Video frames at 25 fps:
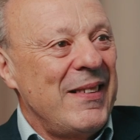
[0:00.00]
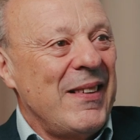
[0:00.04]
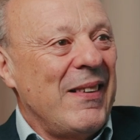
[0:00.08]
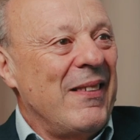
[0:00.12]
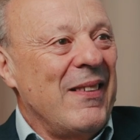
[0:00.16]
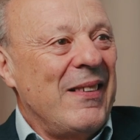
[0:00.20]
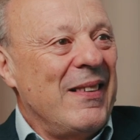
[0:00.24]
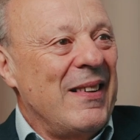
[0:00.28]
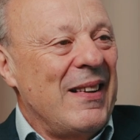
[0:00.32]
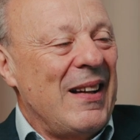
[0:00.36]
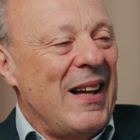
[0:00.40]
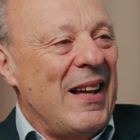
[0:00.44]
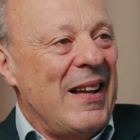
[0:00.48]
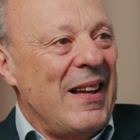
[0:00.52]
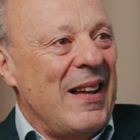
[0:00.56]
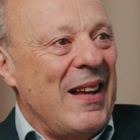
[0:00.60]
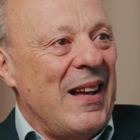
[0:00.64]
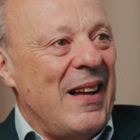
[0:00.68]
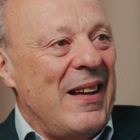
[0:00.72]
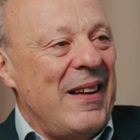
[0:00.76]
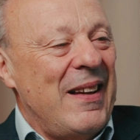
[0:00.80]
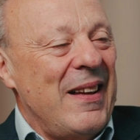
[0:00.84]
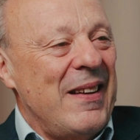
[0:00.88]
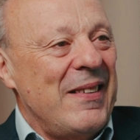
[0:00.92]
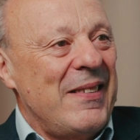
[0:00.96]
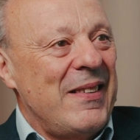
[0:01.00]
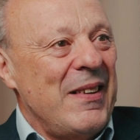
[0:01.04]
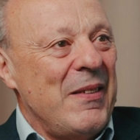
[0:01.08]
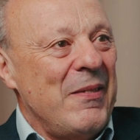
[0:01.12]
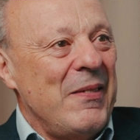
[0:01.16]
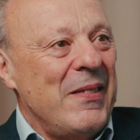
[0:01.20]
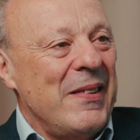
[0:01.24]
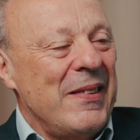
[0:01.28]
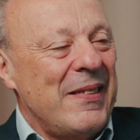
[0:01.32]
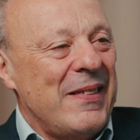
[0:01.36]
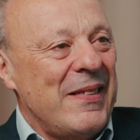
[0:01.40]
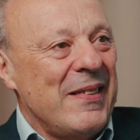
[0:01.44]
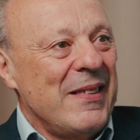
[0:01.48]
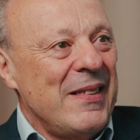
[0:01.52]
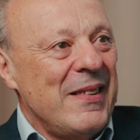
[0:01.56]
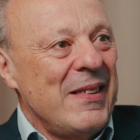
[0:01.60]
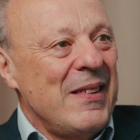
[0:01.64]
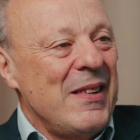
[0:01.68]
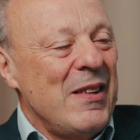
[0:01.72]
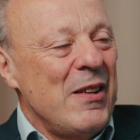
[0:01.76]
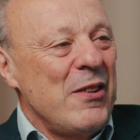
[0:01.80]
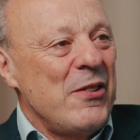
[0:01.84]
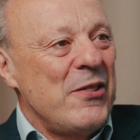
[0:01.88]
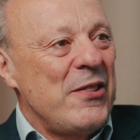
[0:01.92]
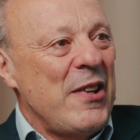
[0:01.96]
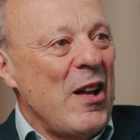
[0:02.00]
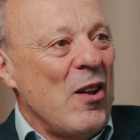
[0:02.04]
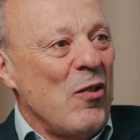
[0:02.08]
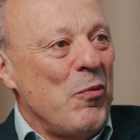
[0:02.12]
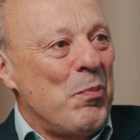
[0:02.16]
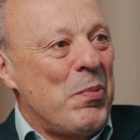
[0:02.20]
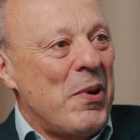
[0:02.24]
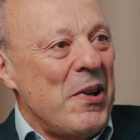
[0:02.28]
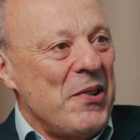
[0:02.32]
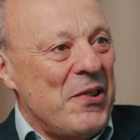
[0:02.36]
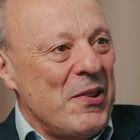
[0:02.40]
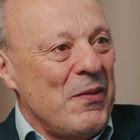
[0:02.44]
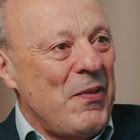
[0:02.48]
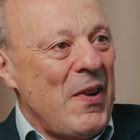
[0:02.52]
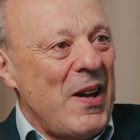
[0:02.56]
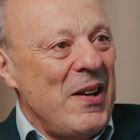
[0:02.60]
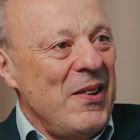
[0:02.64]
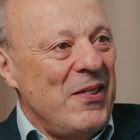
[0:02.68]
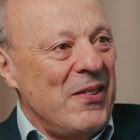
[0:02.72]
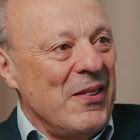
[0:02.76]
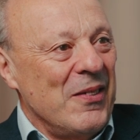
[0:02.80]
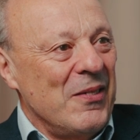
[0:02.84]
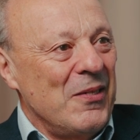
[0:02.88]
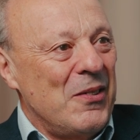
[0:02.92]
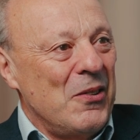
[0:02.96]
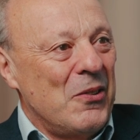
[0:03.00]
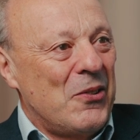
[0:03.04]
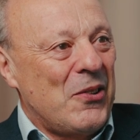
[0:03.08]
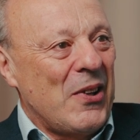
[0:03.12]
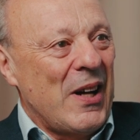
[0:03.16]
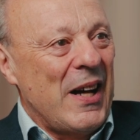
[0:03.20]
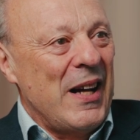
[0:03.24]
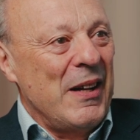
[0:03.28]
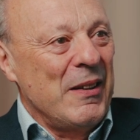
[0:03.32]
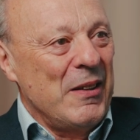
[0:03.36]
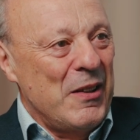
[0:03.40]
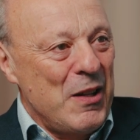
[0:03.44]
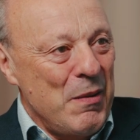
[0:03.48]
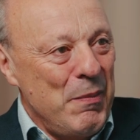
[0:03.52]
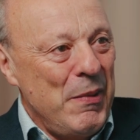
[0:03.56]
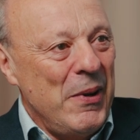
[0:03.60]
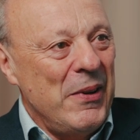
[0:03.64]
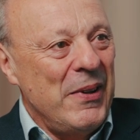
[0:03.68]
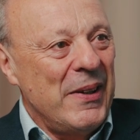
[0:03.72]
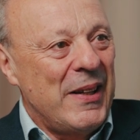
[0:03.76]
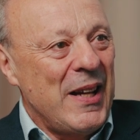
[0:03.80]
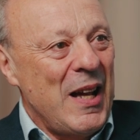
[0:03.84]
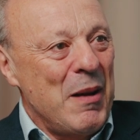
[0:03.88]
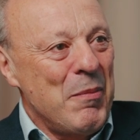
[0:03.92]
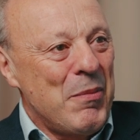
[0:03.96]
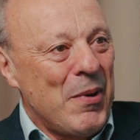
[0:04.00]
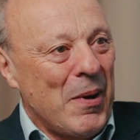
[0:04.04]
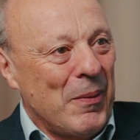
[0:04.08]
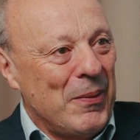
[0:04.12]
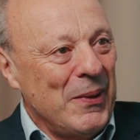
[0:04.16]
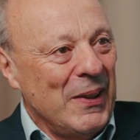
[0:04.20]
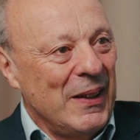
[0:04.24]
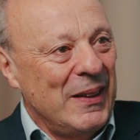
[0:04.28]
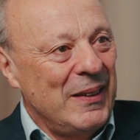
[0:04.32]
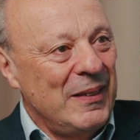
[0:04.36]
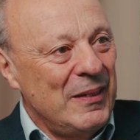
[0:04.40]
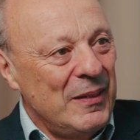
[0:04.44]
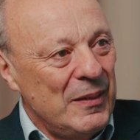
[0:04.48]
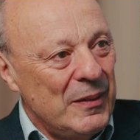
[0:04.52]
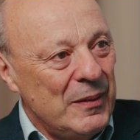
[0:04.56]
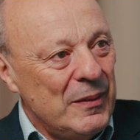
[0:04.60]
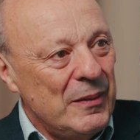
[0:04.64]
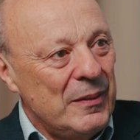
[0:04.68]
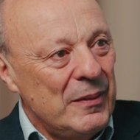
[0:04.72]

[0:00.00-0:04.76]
So I guess it was self-preservation to try and communicate properly.